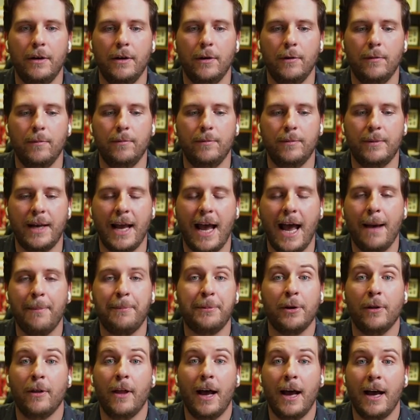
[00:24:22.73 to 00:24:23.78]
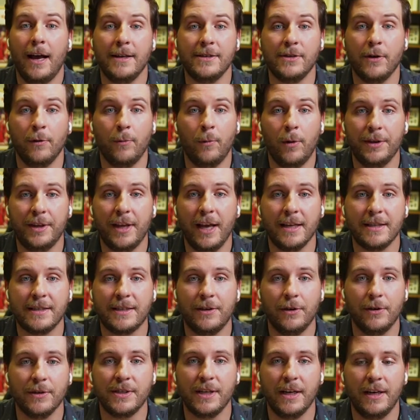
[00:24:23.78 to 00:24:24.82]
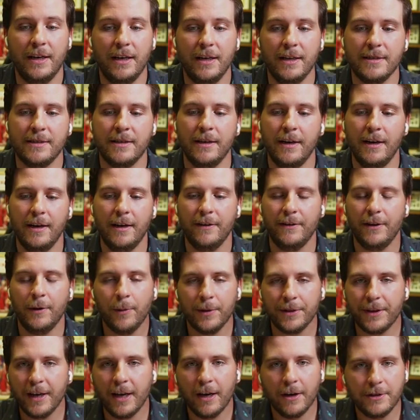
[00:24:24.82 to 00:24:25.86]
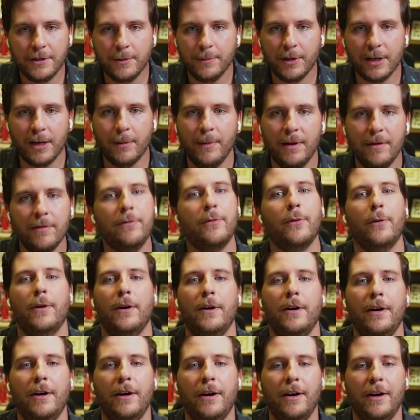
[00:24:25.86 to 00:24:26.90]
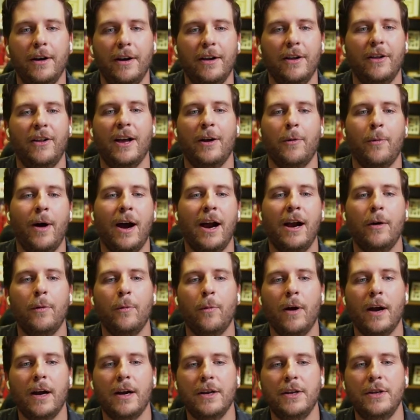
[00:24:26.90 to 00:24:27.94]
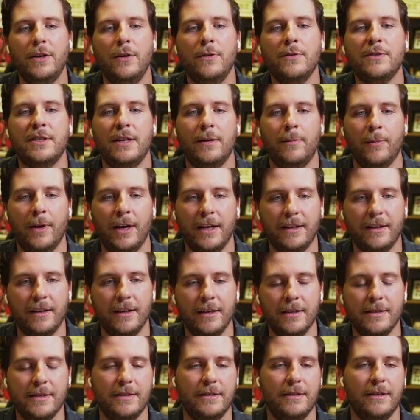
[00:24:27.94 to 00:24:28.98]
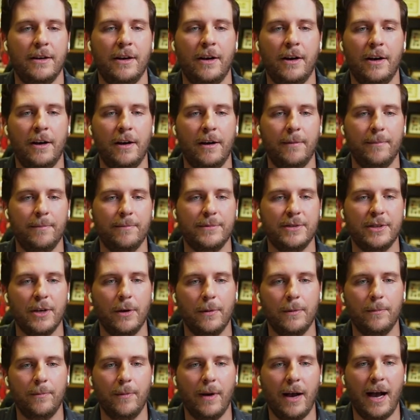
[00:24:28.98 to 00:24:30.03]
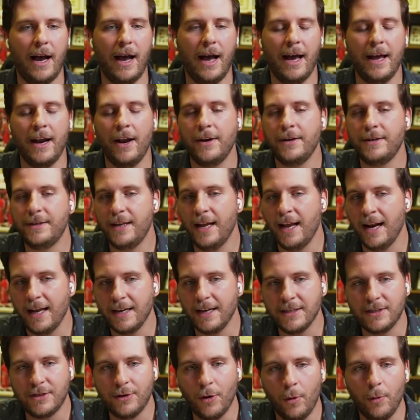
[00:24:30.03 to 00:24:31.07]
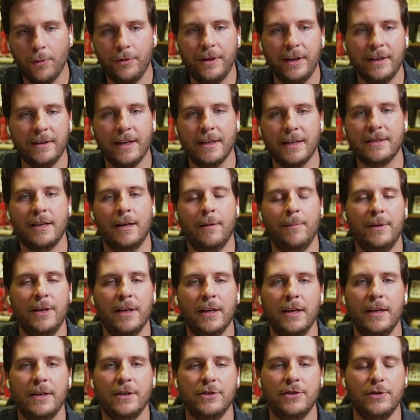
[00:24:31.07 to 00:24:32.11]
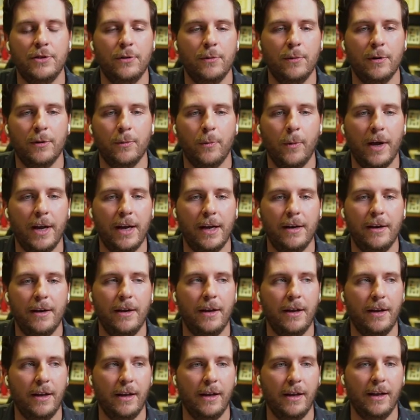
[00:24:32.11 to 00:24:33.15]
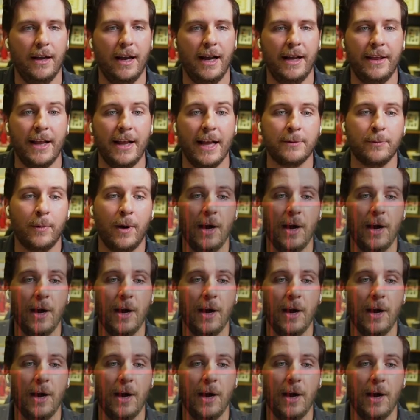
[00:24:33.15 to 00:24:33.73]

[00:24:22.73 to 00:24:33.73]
capitalize on what that skill set is, then what the hell did you bring him in for? Like, why are you using him like this? So I just don't think that's going to be an issue with Wade. And that's why